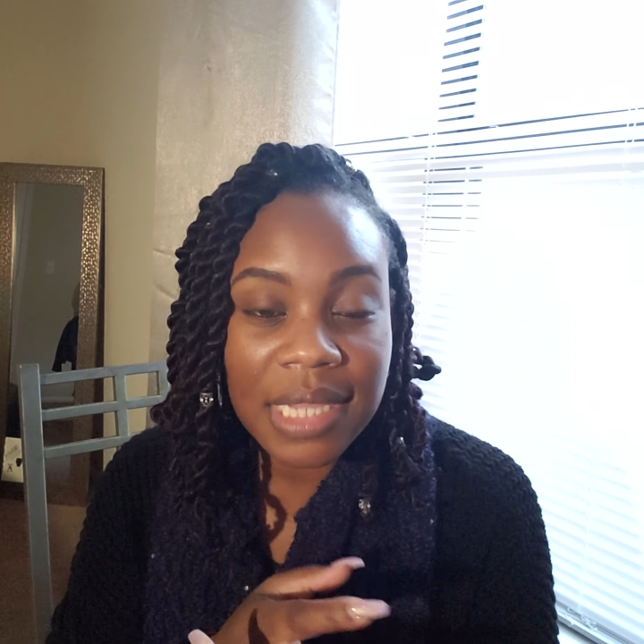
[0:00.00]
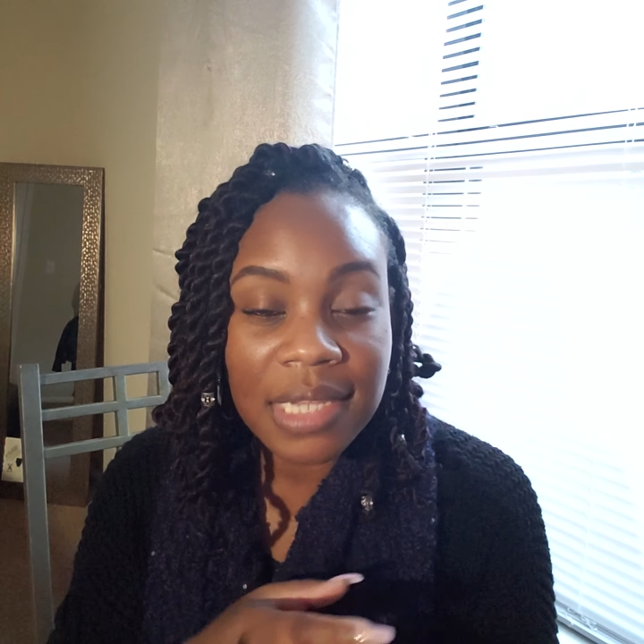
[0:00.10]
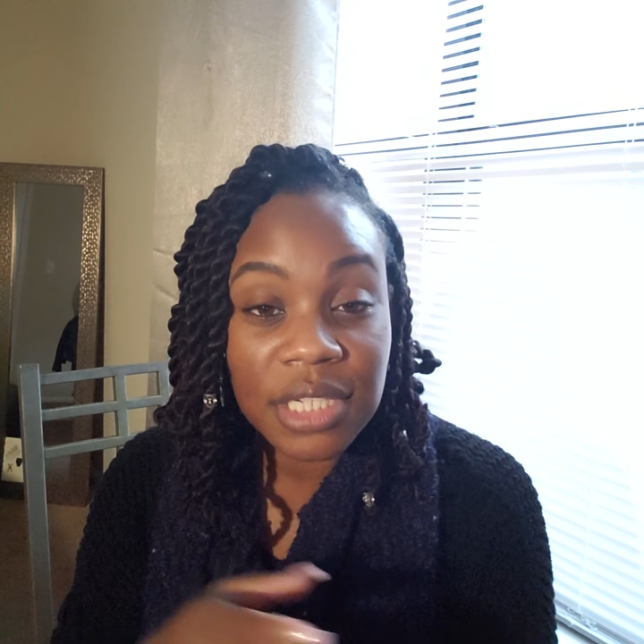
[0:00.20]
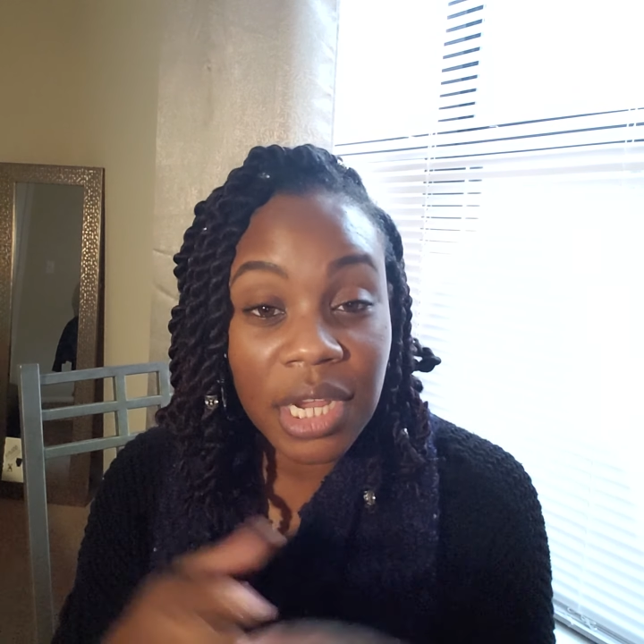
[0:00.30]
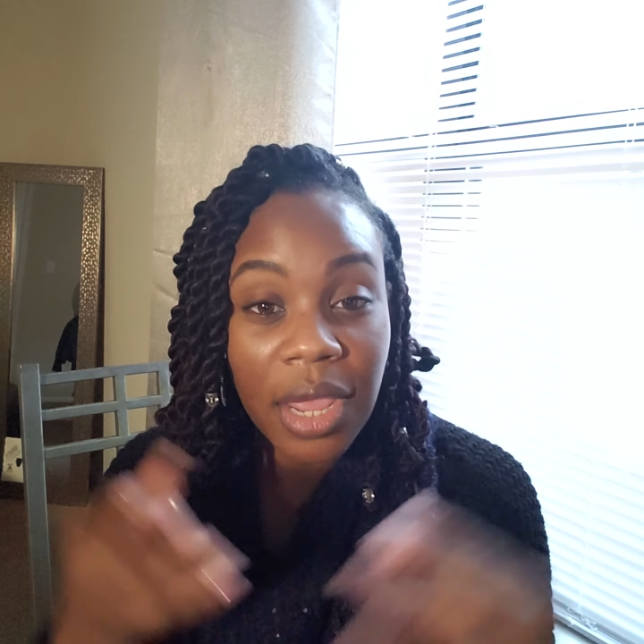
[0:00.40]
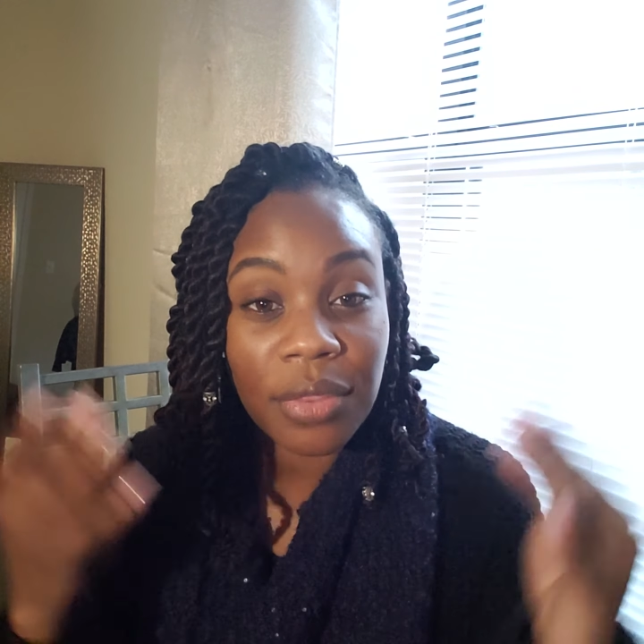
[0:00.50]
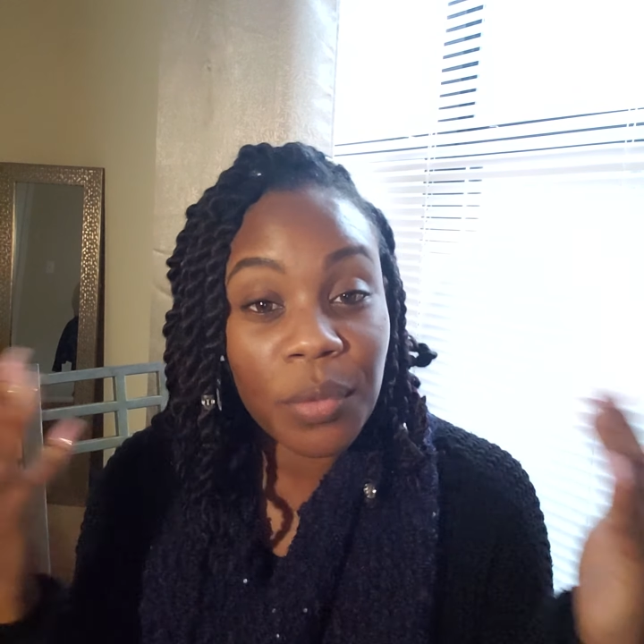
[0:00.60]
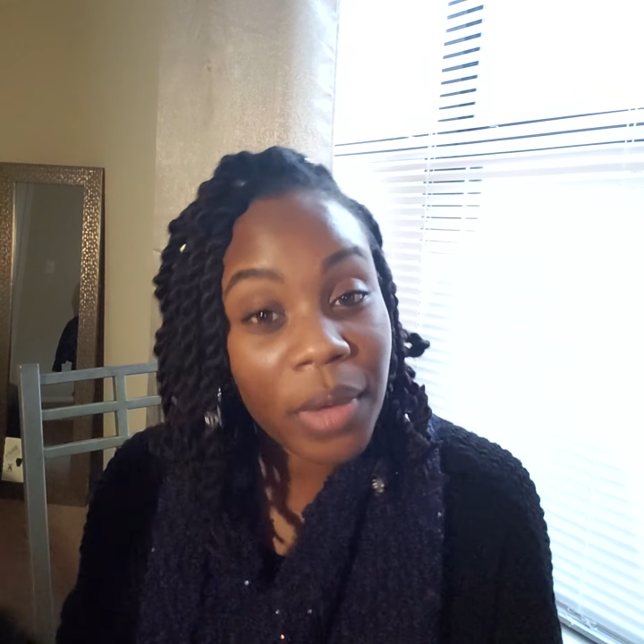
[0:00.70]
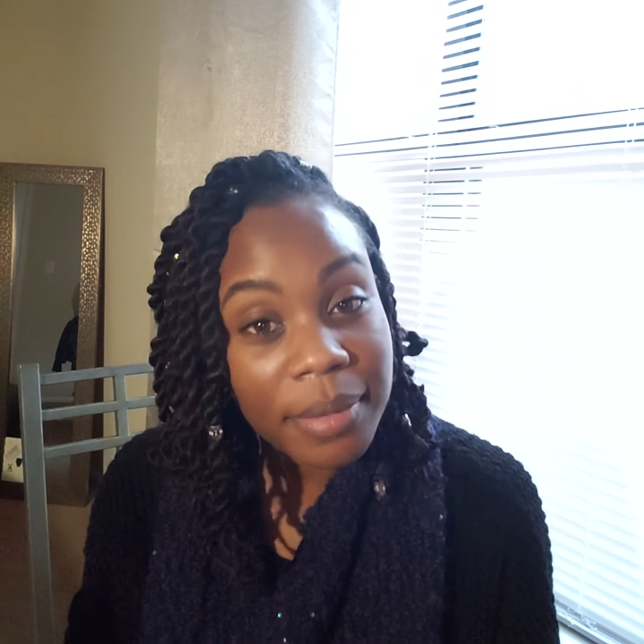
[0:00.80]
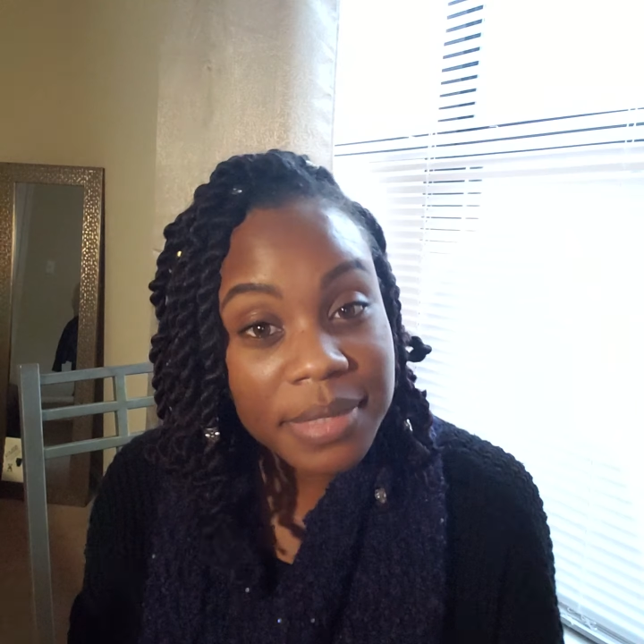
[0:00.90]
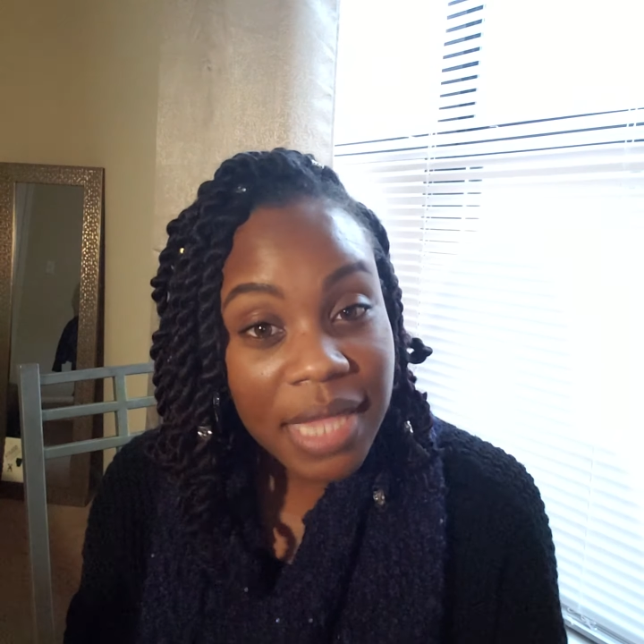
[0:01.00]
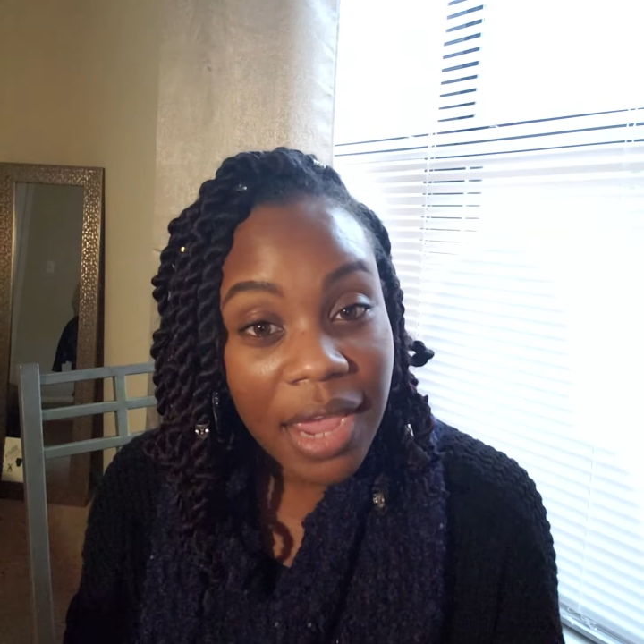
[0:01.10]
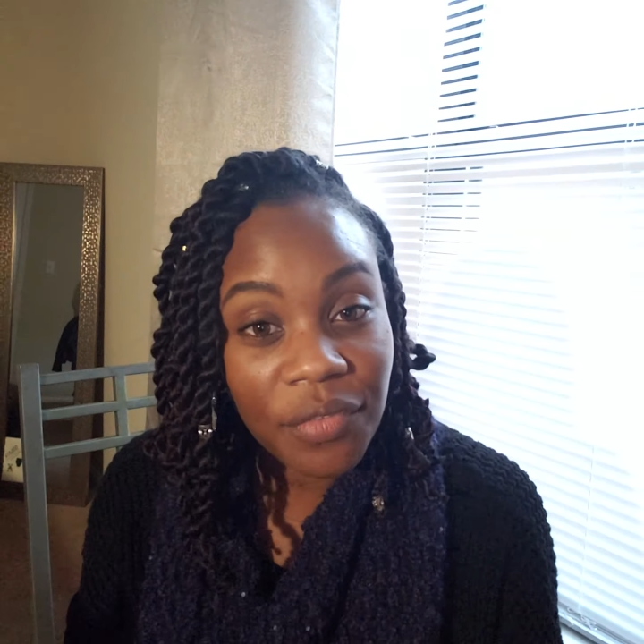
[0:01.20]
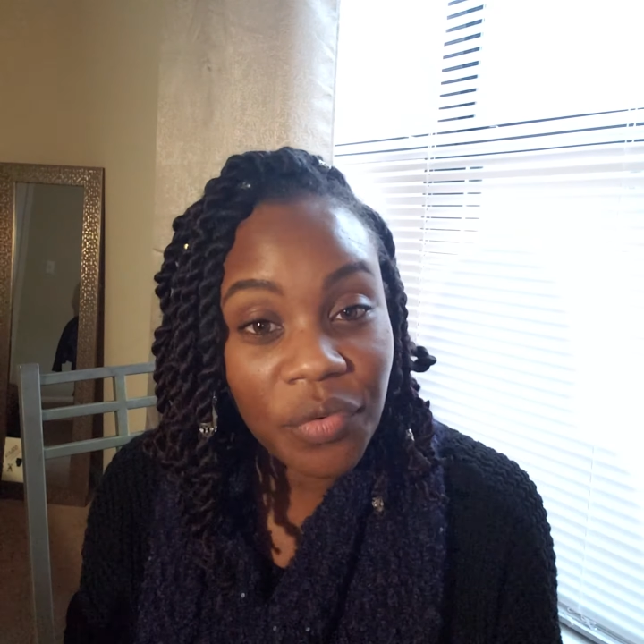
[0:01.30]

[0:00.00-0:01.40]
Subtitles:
and check out the website